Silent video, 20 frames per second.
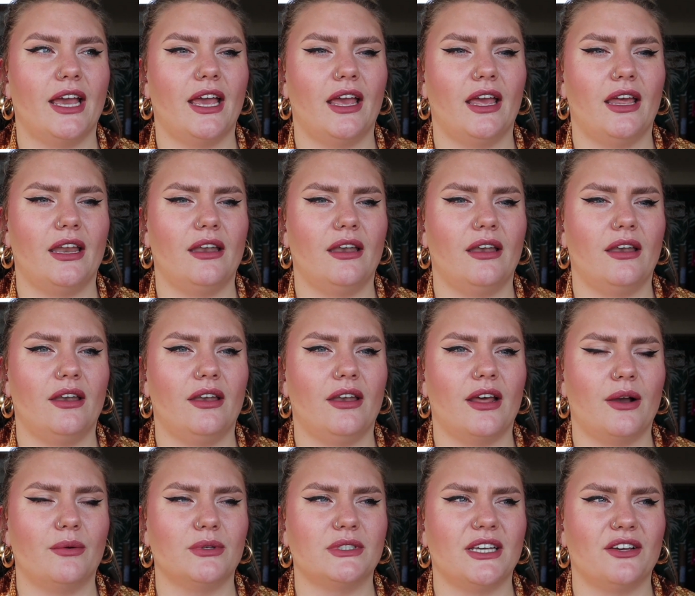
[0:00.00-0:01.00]
and
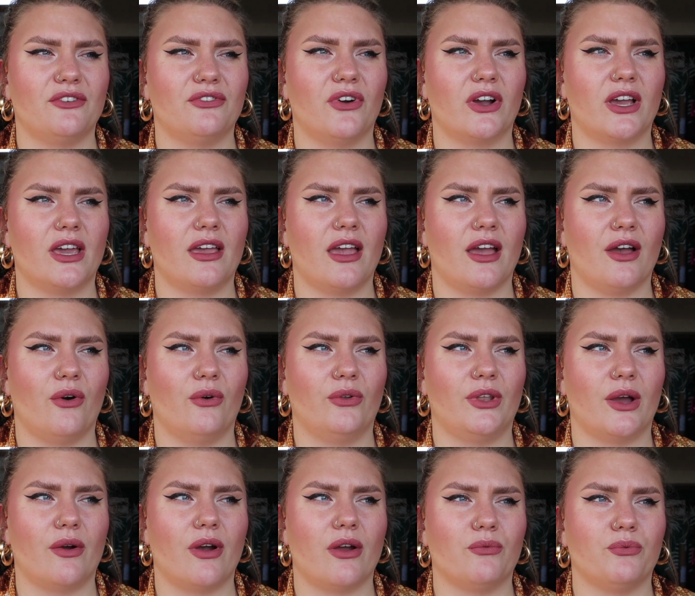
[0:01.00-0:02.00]
I was like, fucking hell,
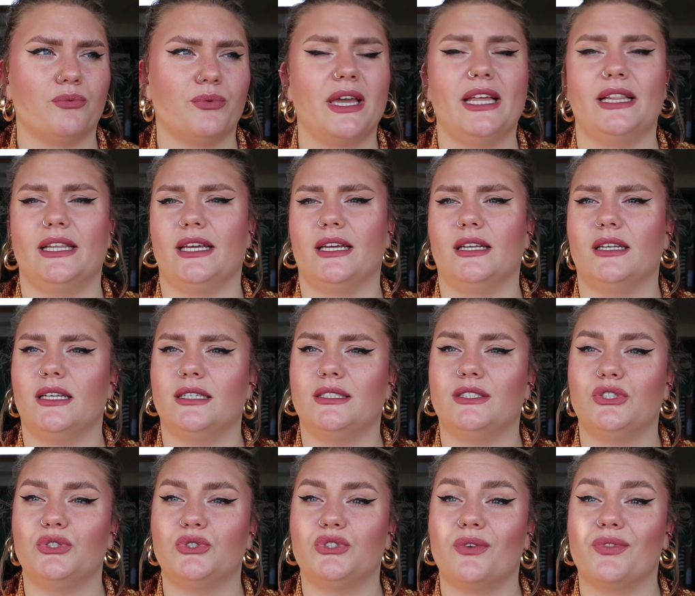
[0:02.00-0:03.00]
now I really need
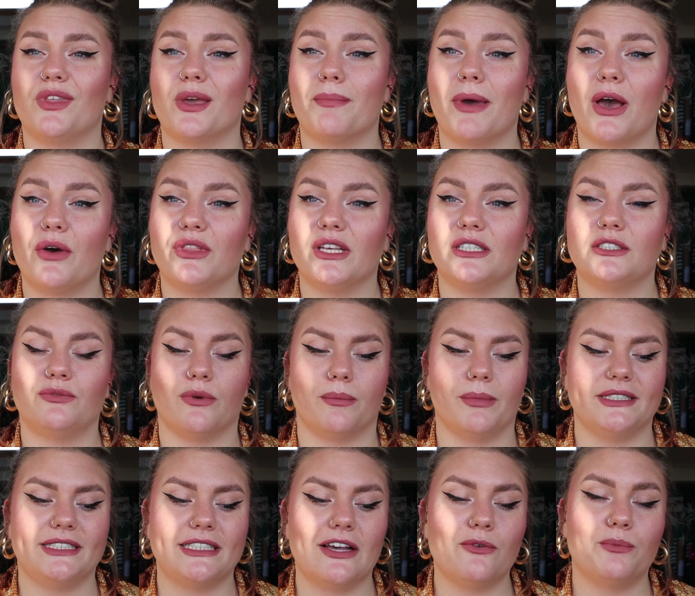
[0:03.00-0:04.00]
to do something about this for
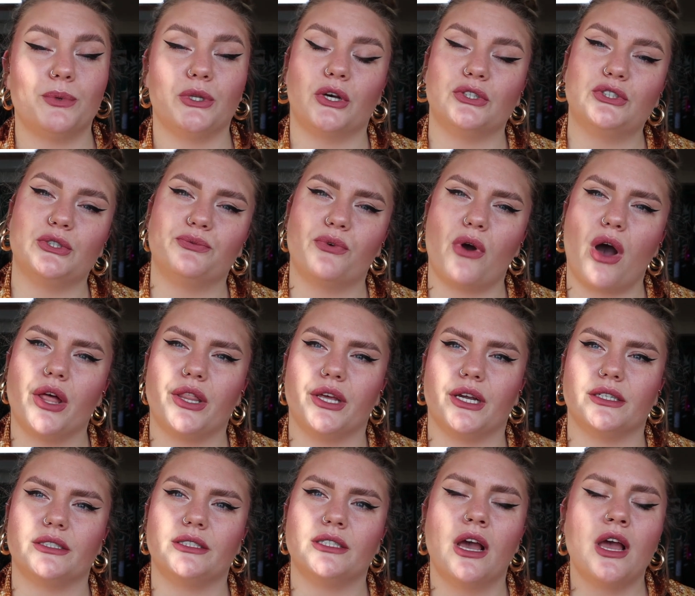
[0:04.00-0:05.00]
myself, but also for
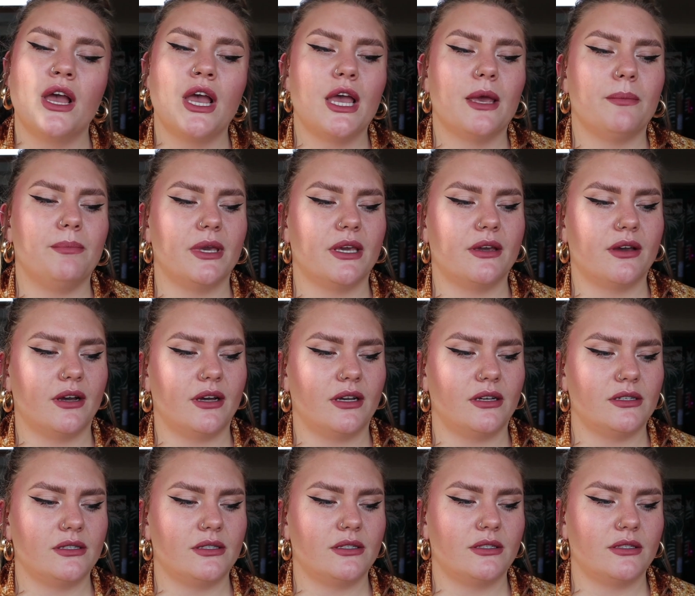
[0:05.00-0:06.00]
others,
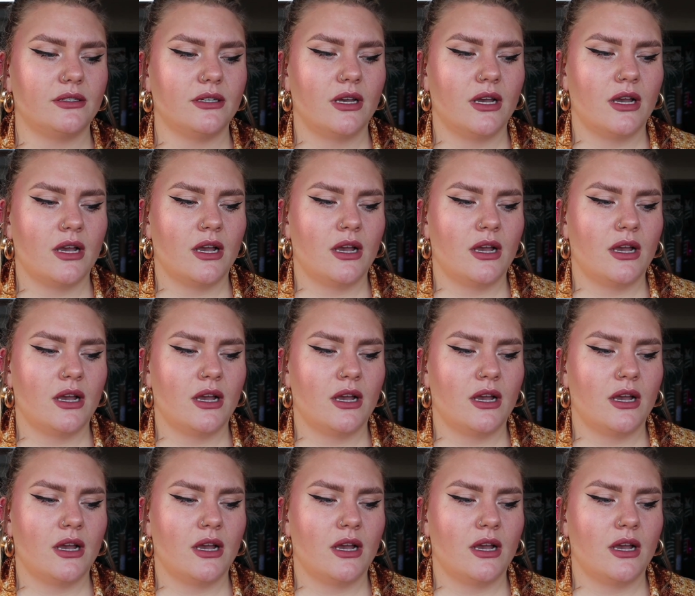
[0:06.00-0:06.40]
because